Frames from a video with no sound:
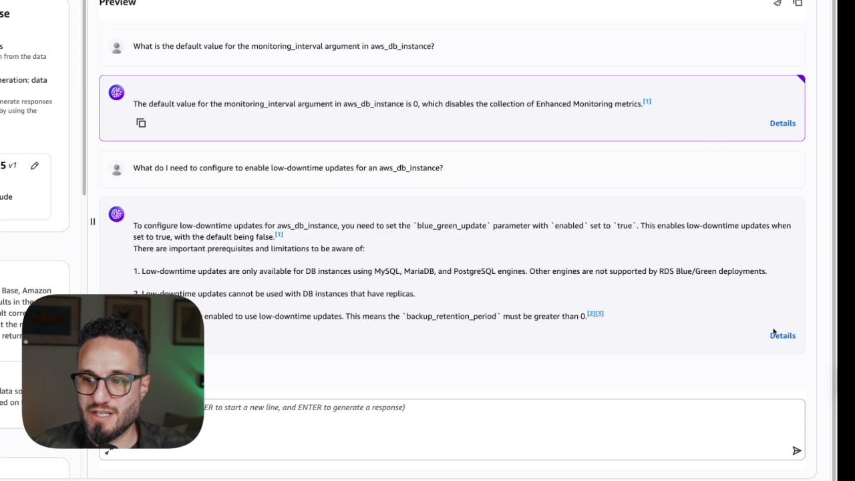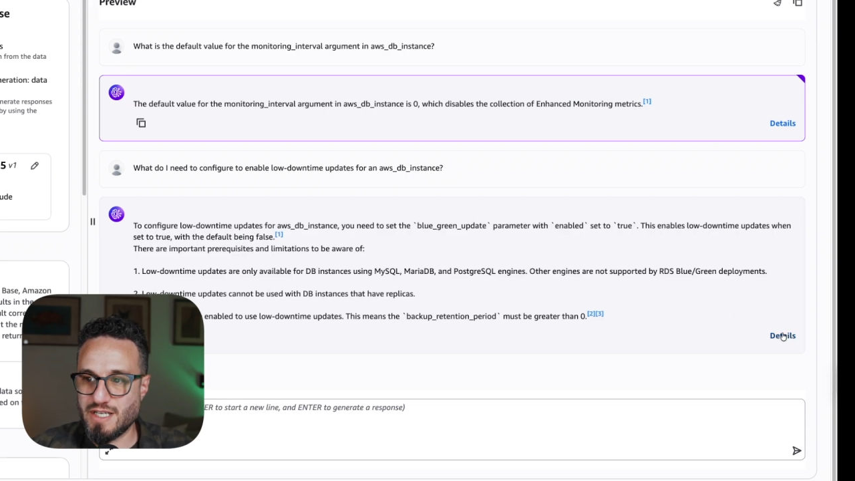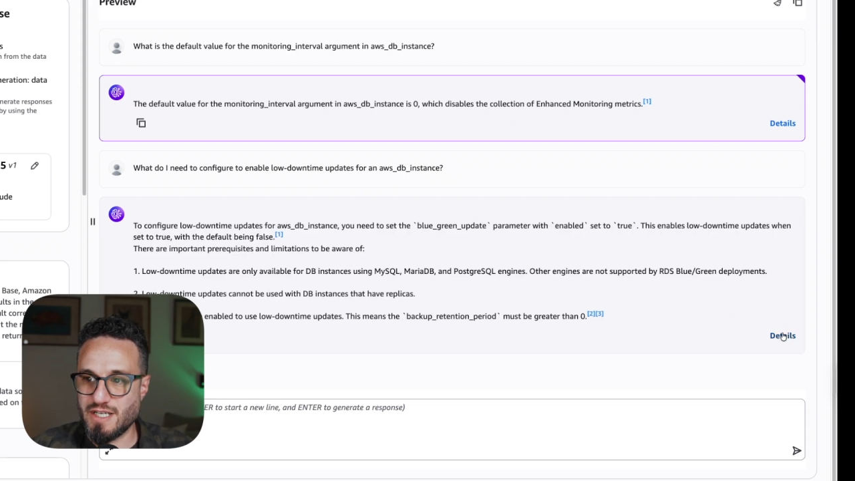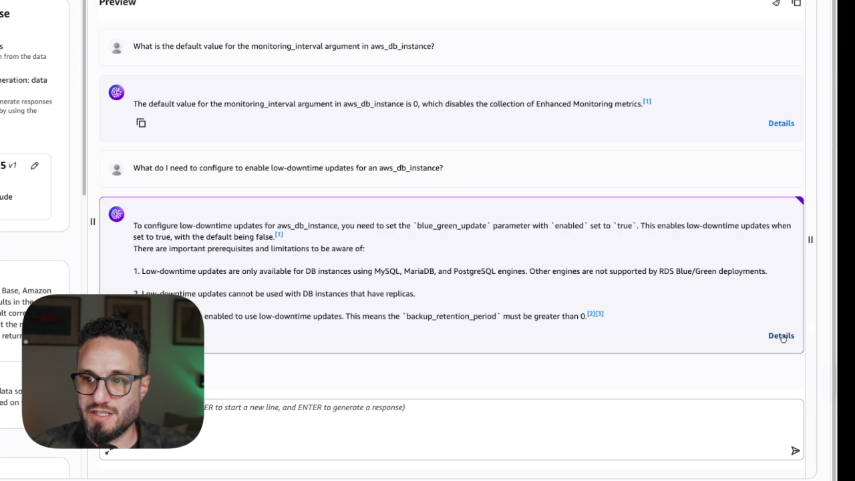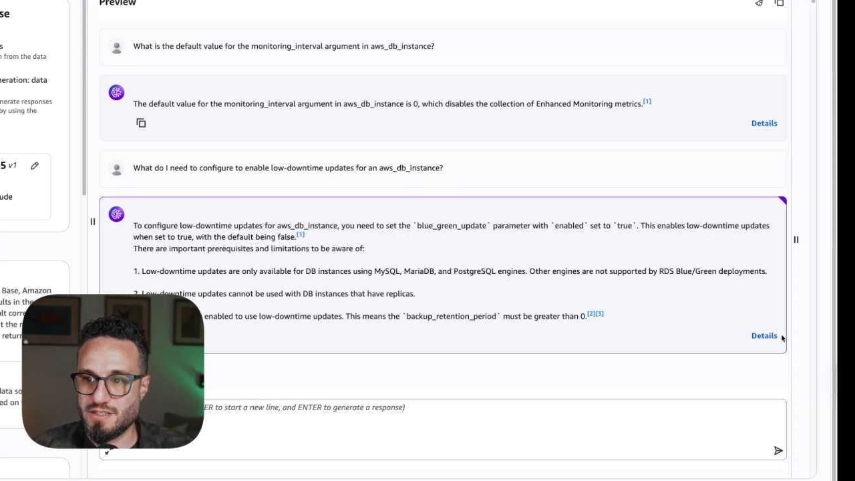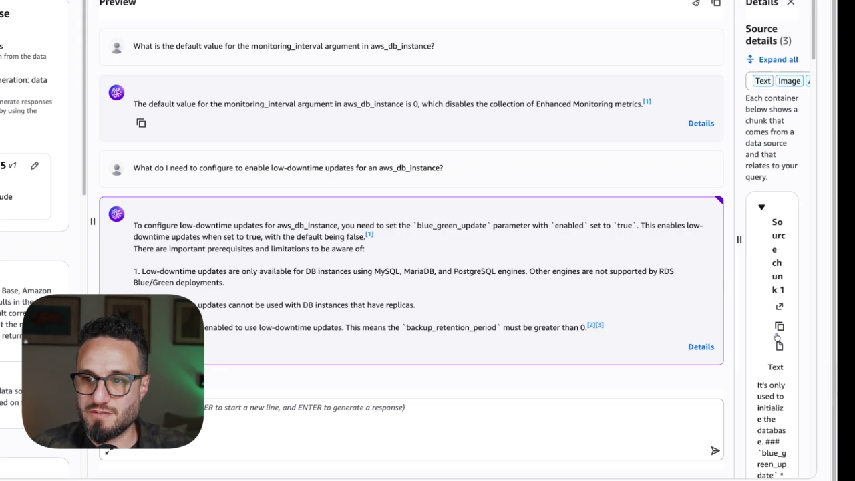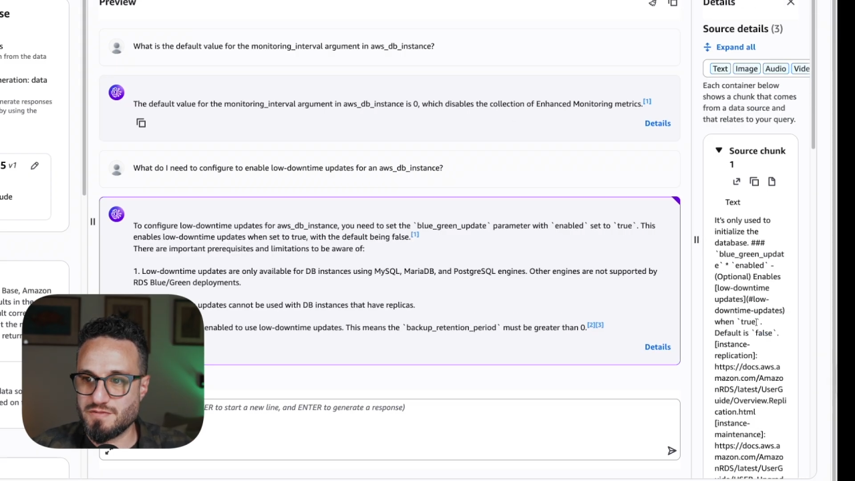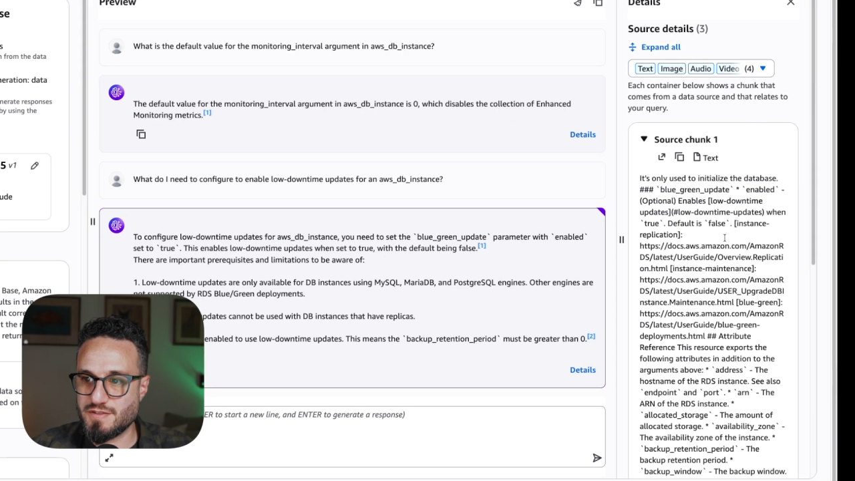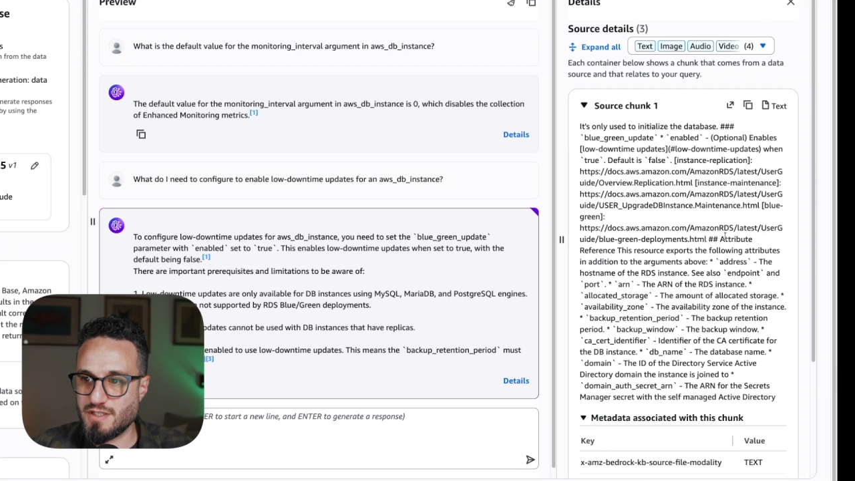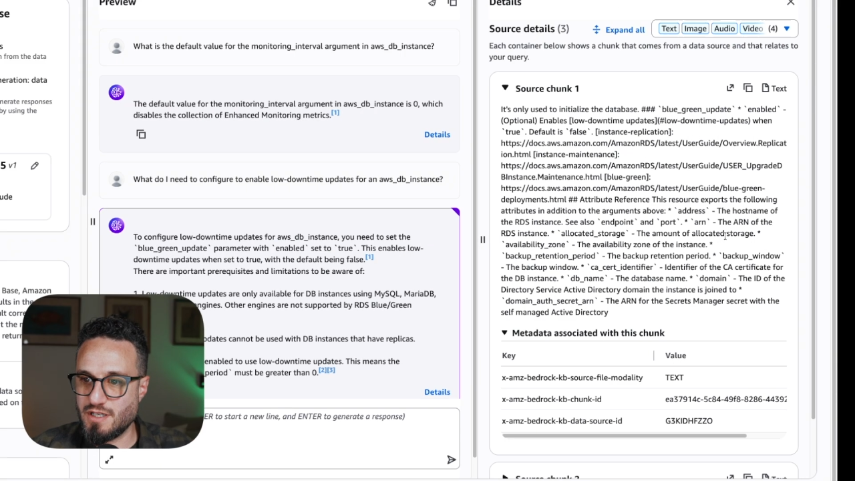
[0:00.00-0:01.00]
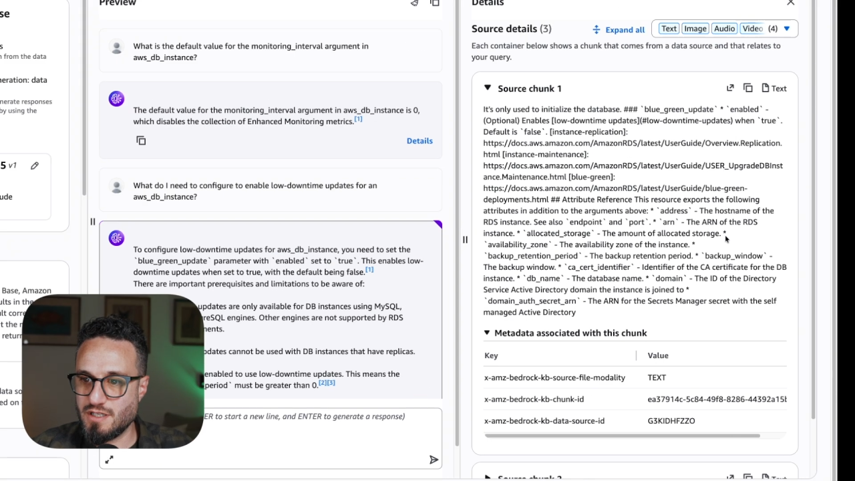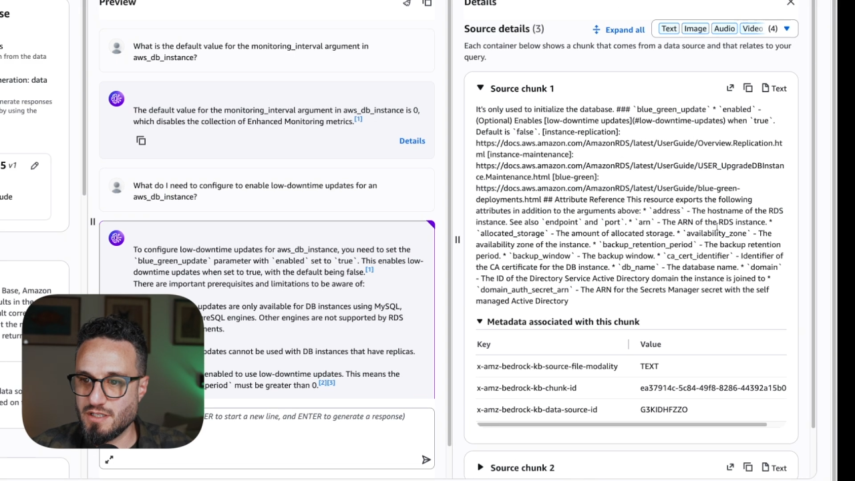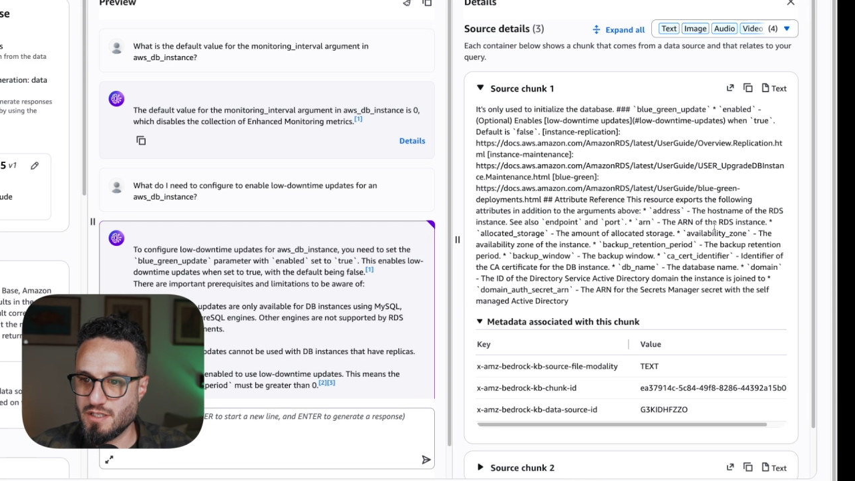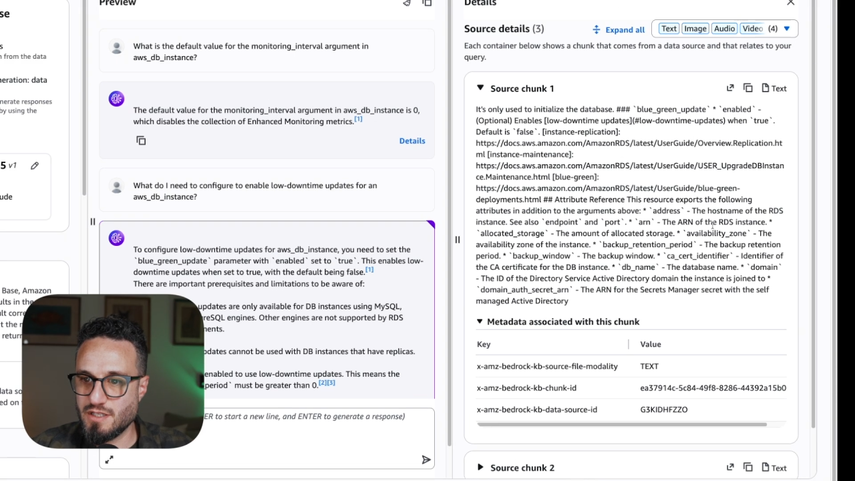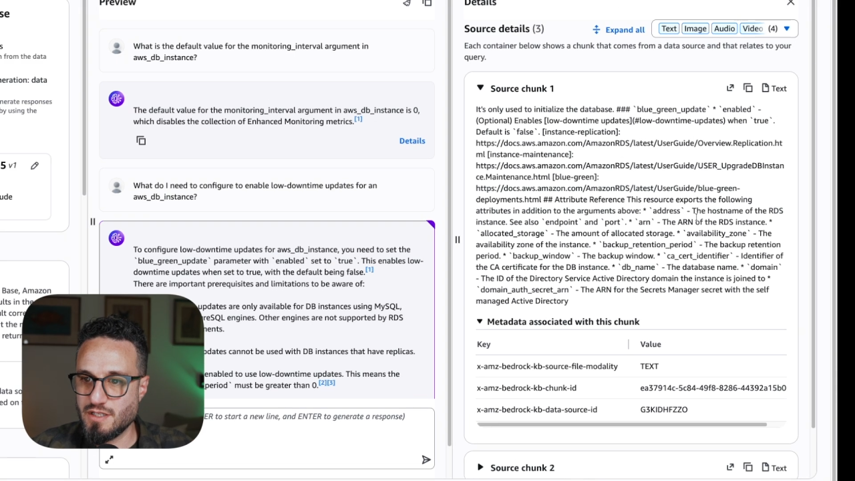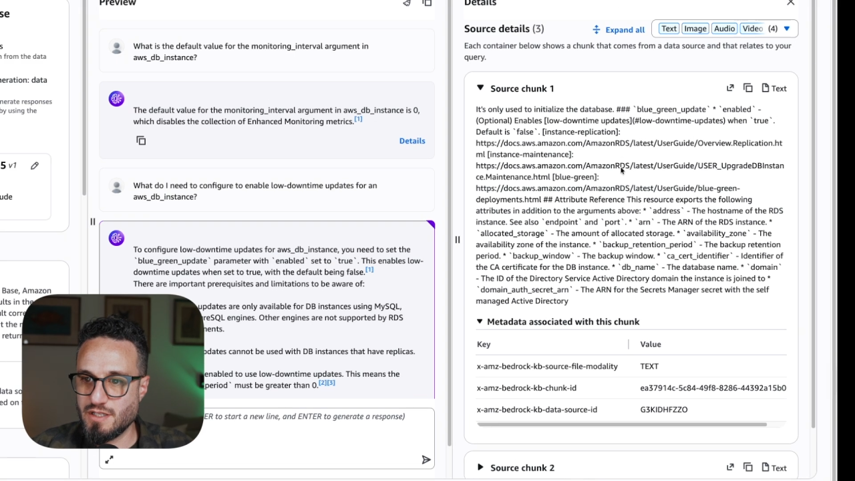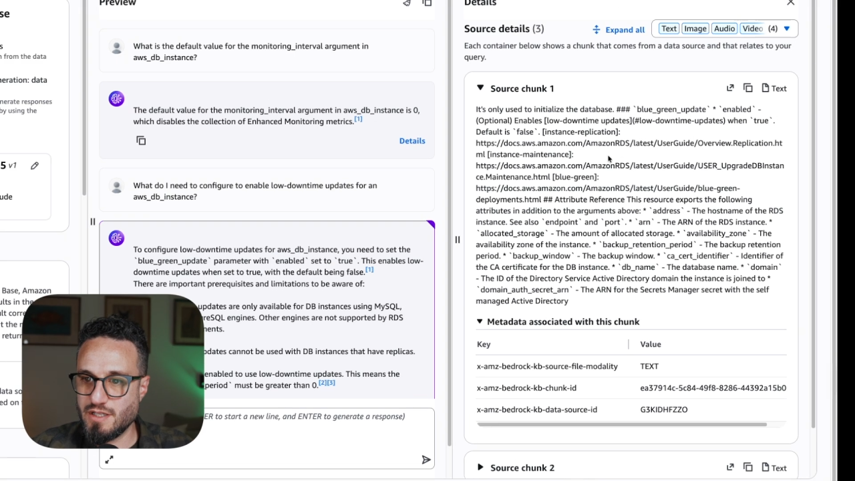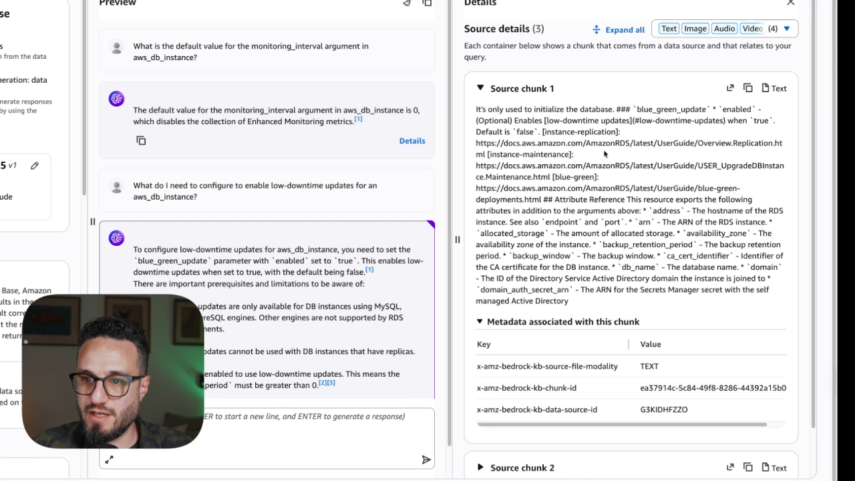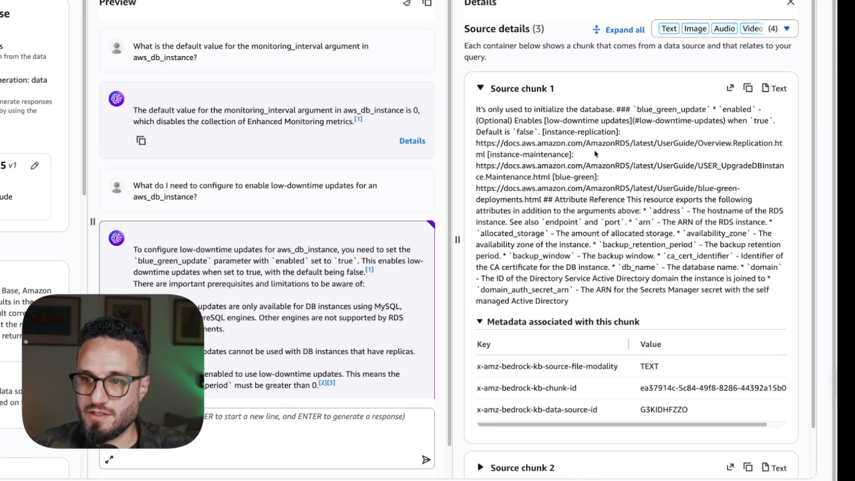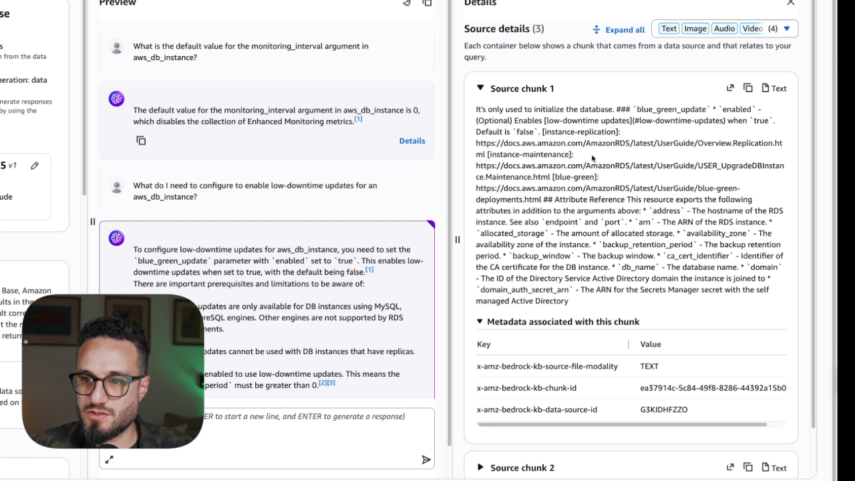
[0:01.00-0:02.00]
kind of
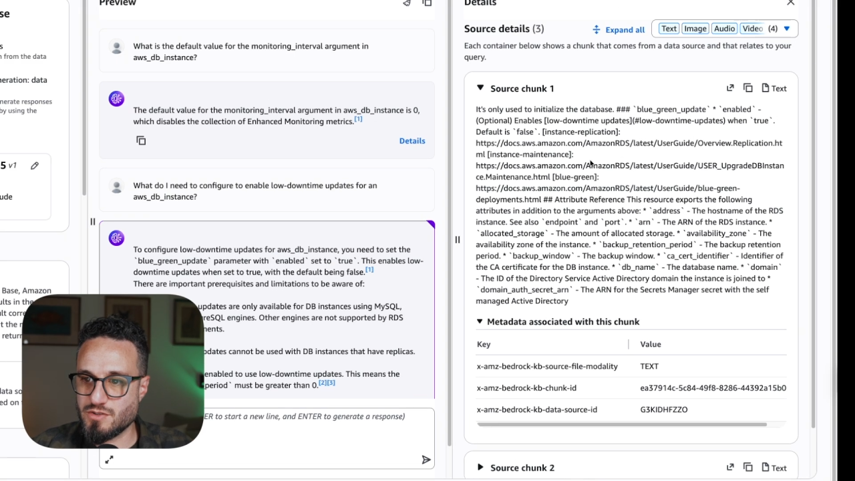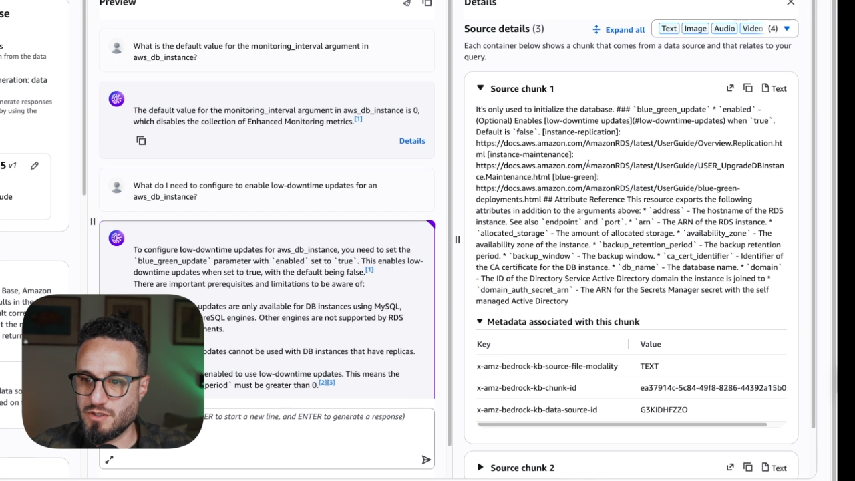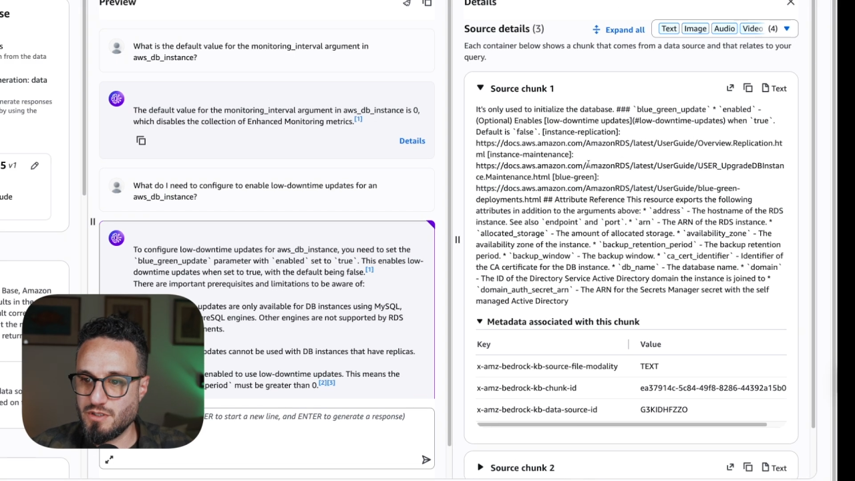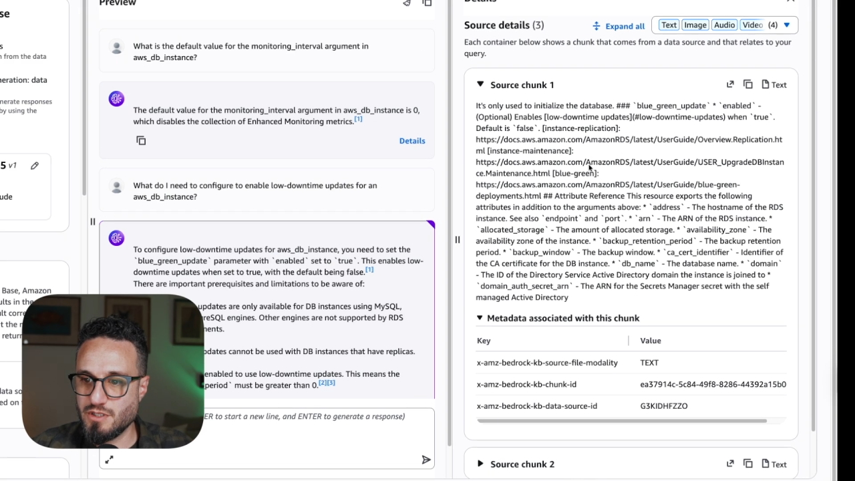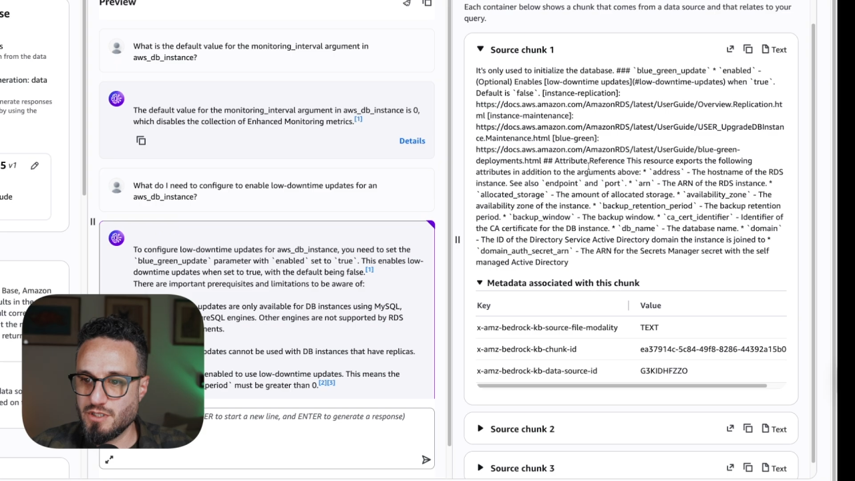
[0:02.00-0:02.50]
answer.